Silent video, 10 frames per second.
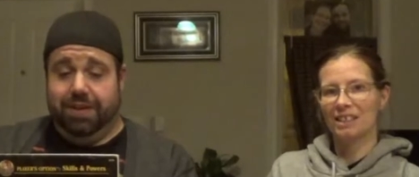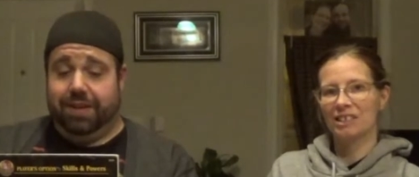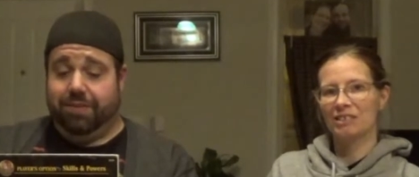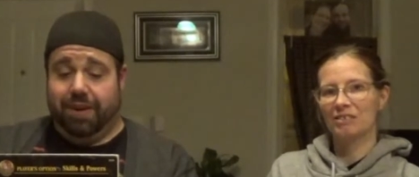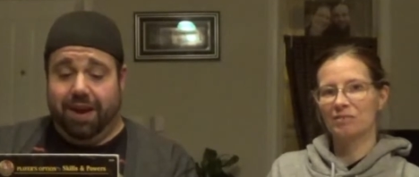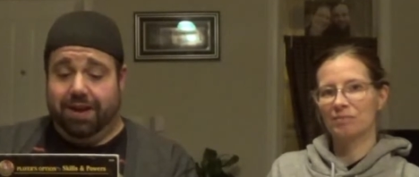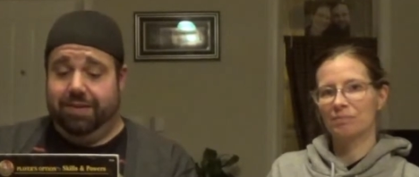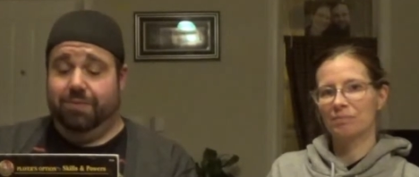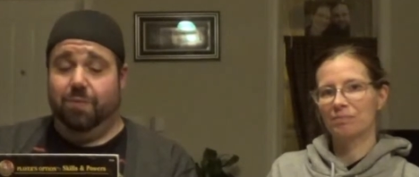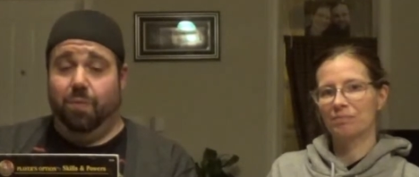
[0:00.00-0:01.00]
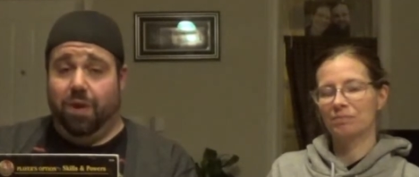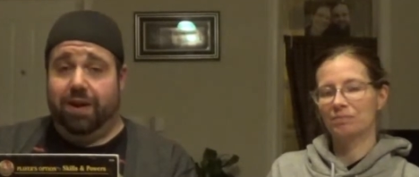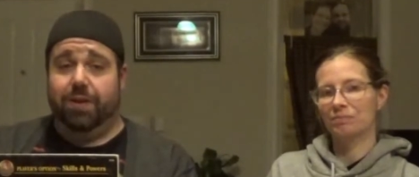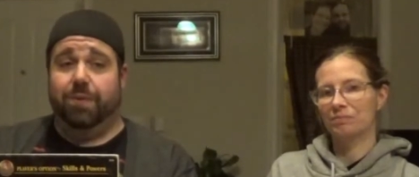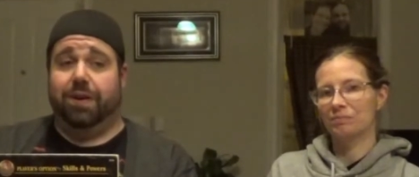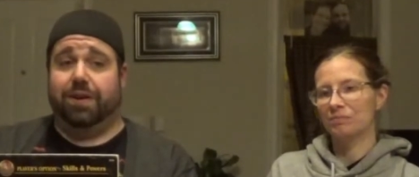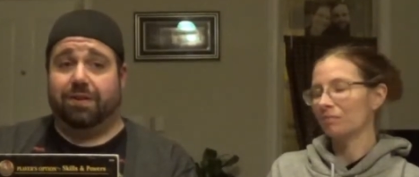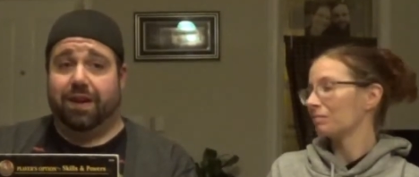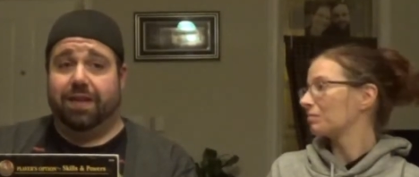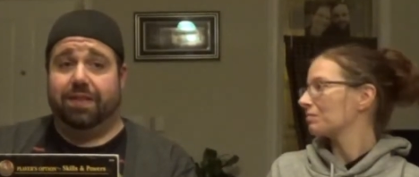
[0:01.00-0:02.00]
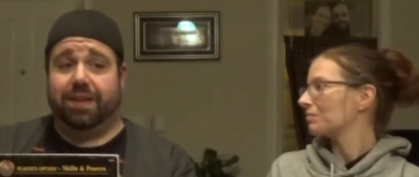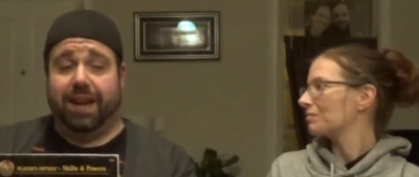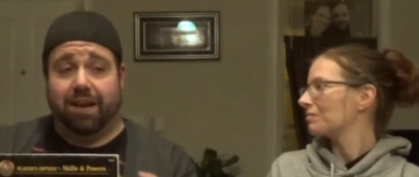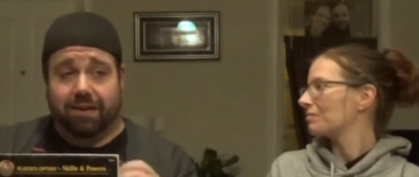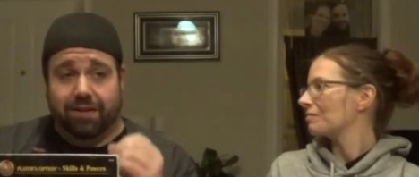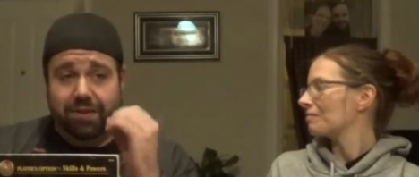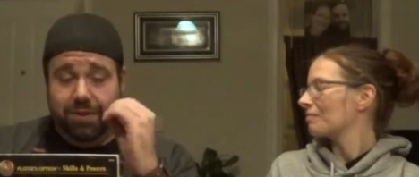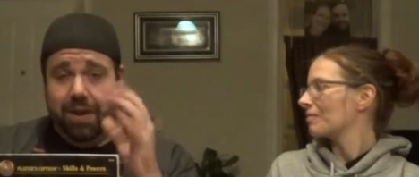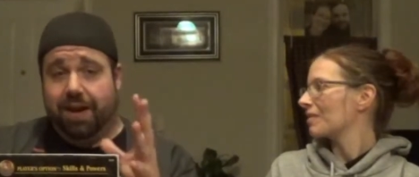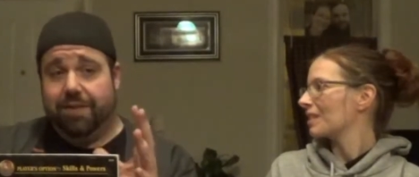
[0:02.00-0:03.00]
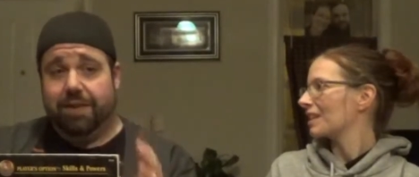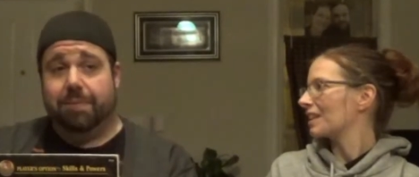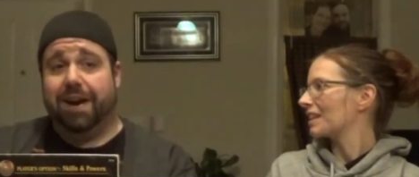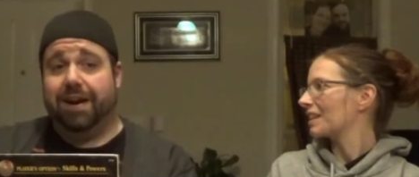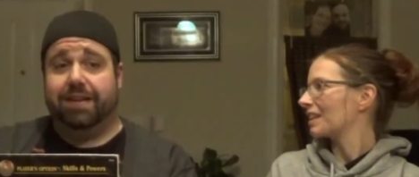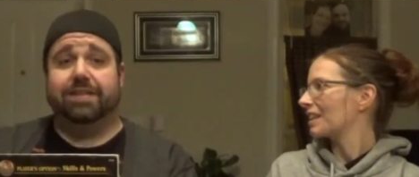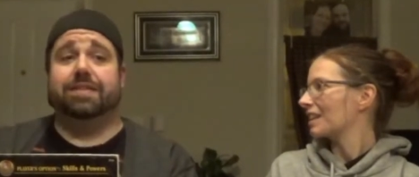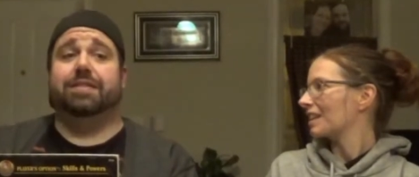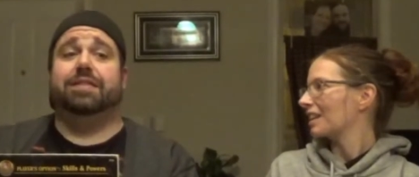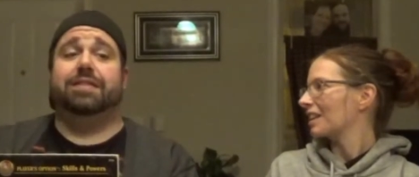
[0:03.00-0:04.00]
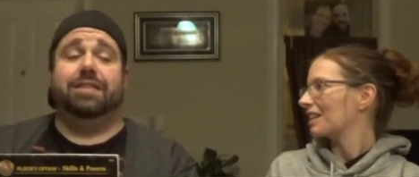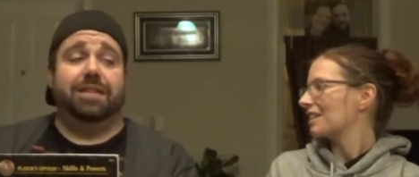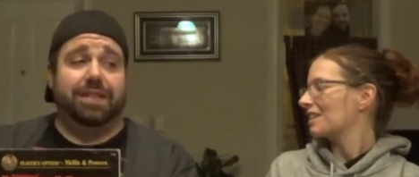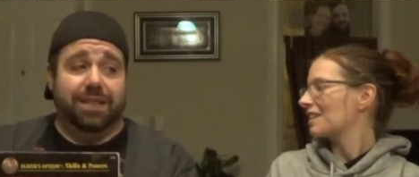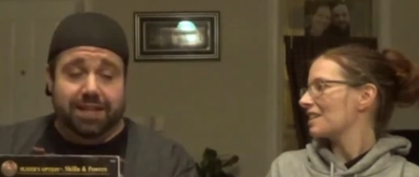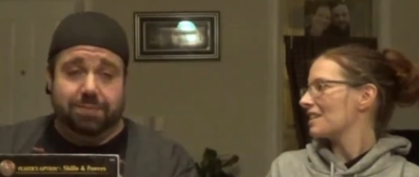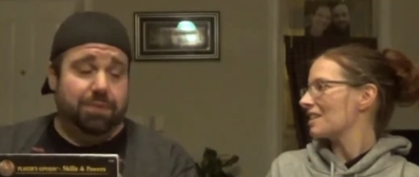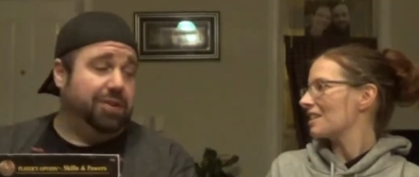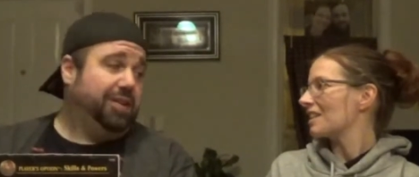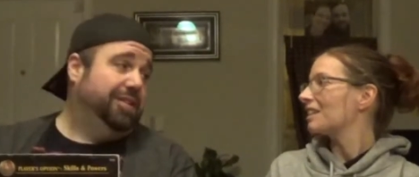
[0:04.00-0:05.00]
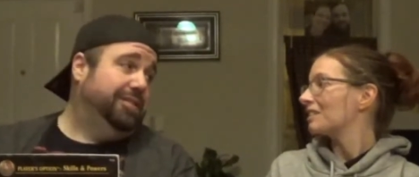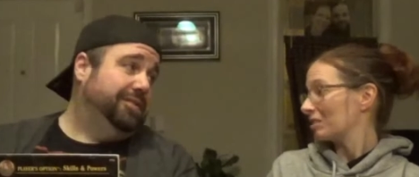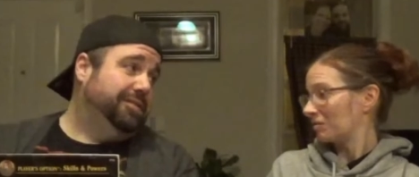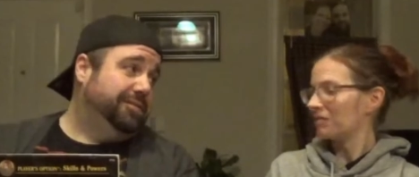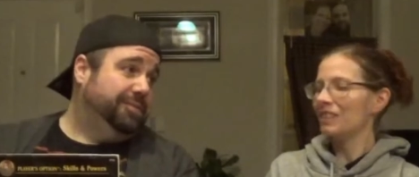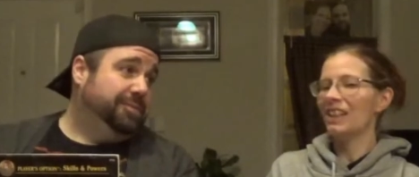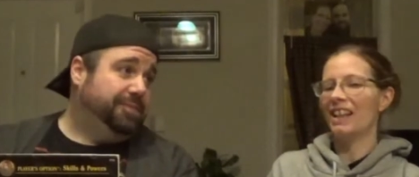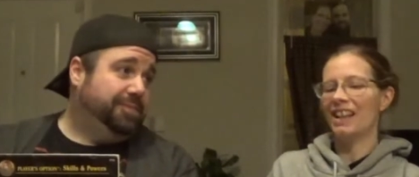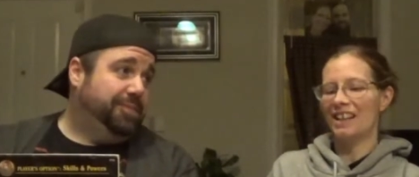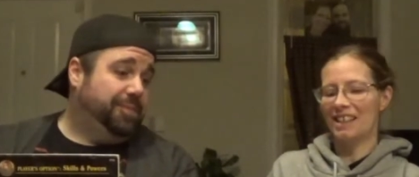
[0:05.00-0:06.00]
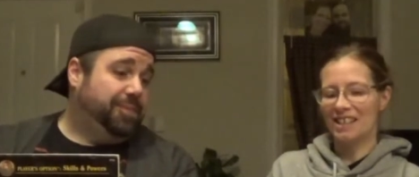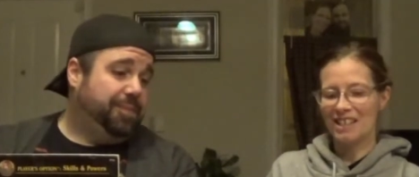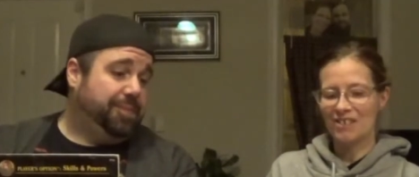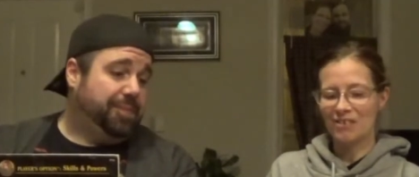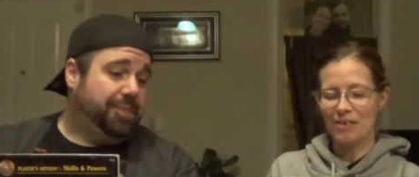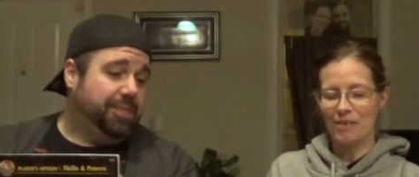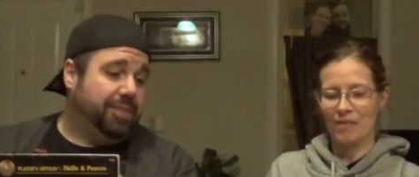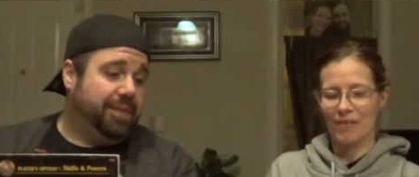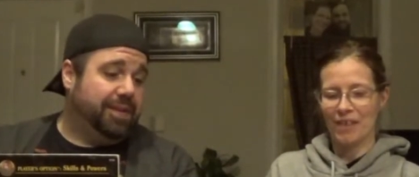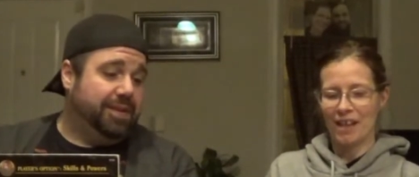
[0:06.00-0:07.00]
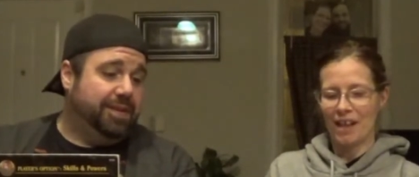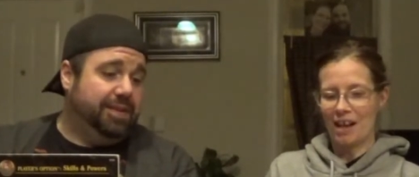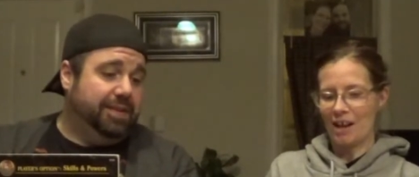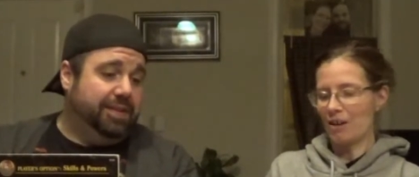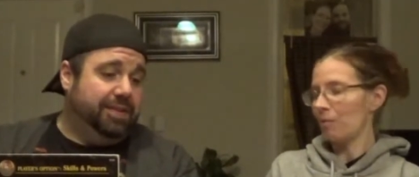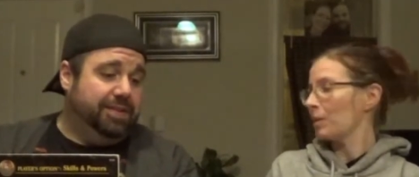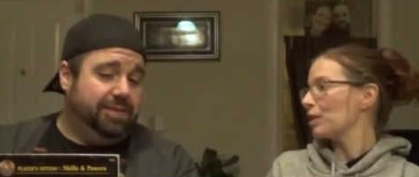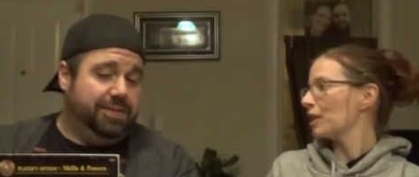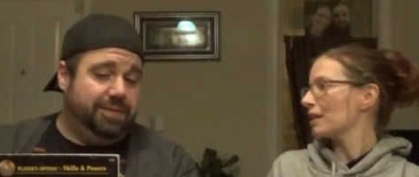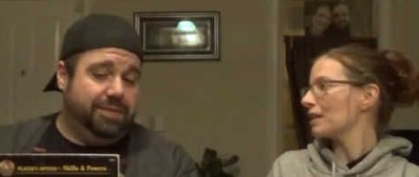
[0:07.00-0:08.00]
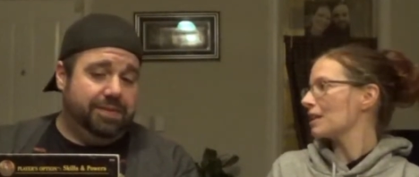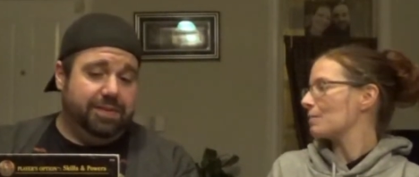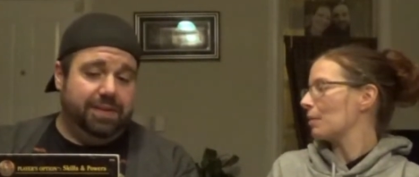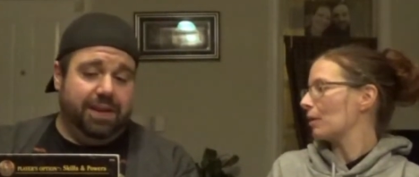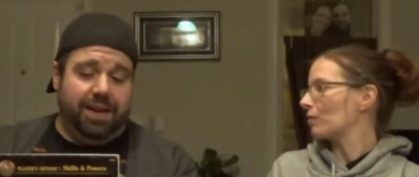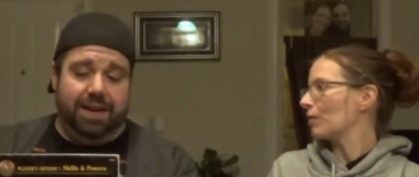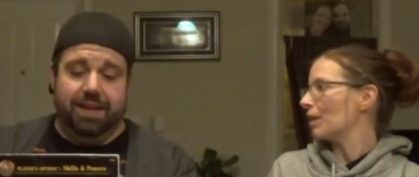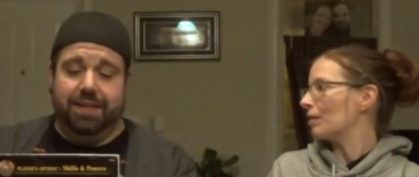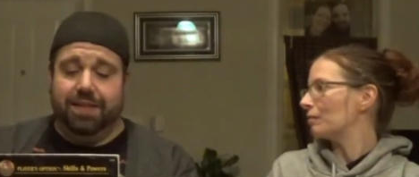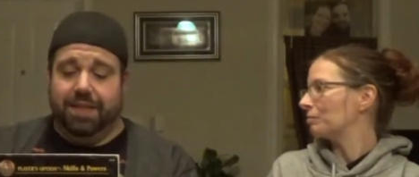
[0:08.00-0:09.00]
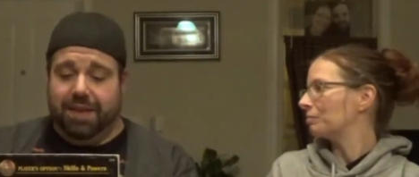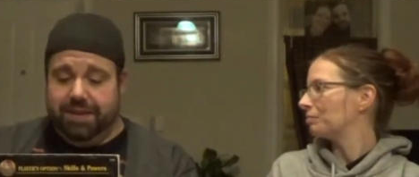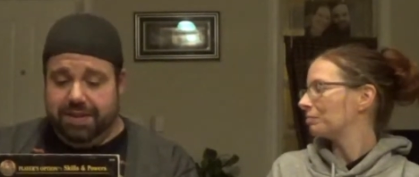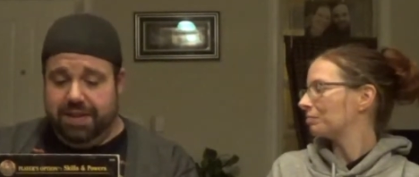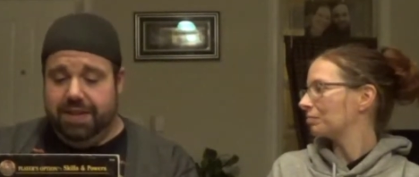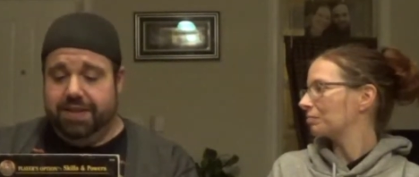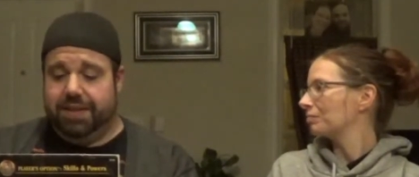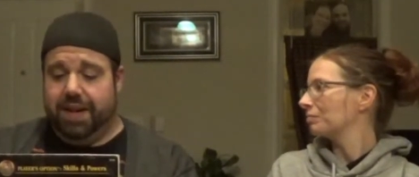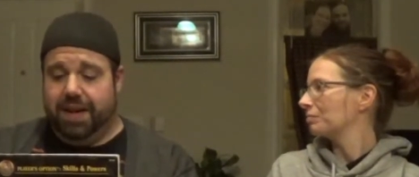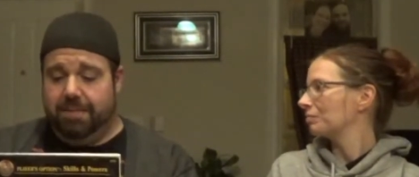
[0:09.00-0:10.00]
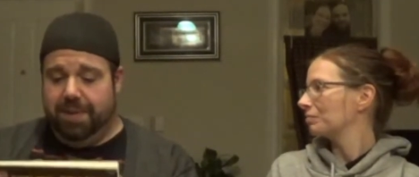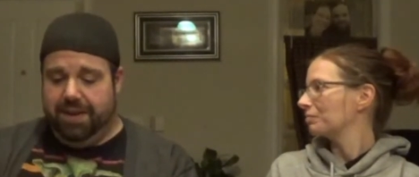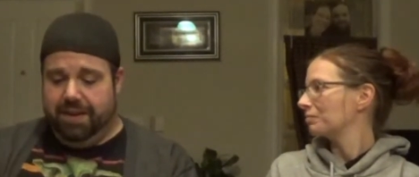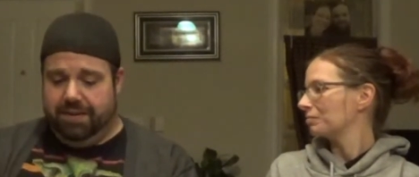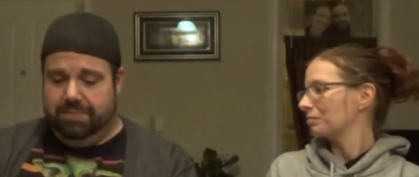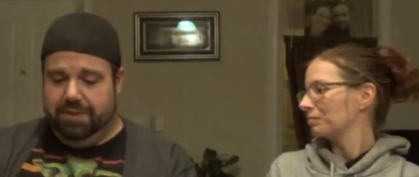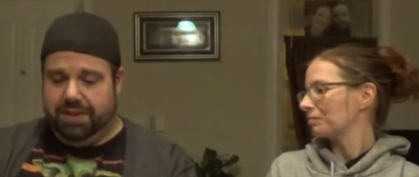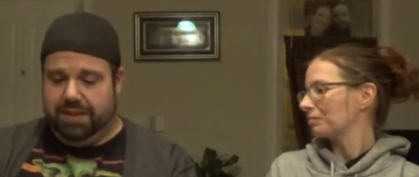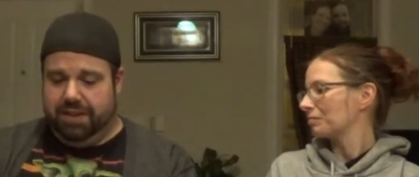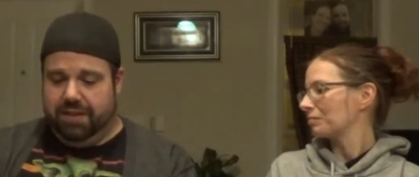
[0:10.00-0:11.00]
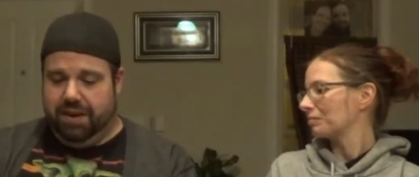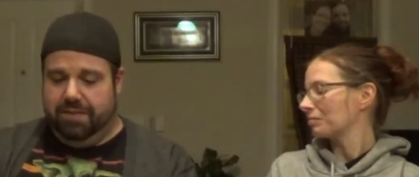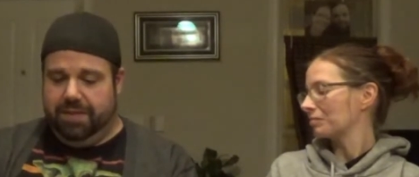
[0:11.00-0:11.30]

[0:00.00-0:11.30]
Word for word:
Speaker 1: create what you want to create, the character that you have in your mind. This book.
Speaker 2: Yeah, that's cool. Uh, where'd you get this book uh, from? Uh,
Speaker 1: this is a B. Dalton bookseller. I even